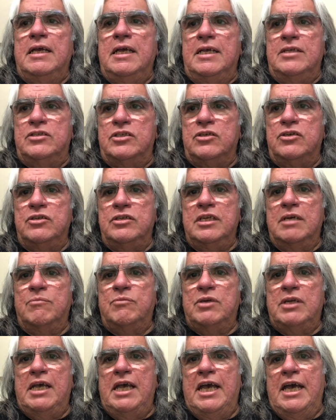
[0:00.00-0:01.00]
It's a good
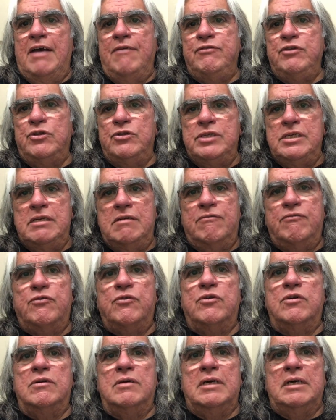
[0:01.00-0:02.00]
number to have. You'll need it for